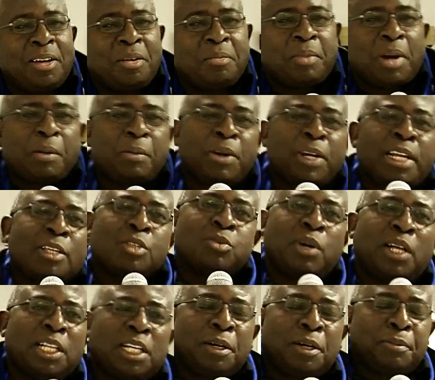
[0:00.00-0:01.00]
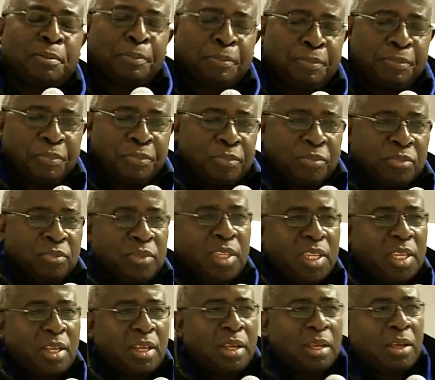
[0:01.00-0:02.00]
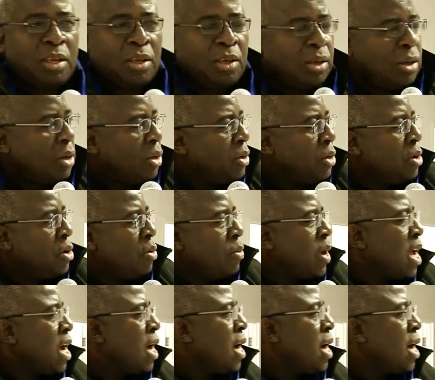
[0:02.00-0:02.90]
My brothers, welcome. You know,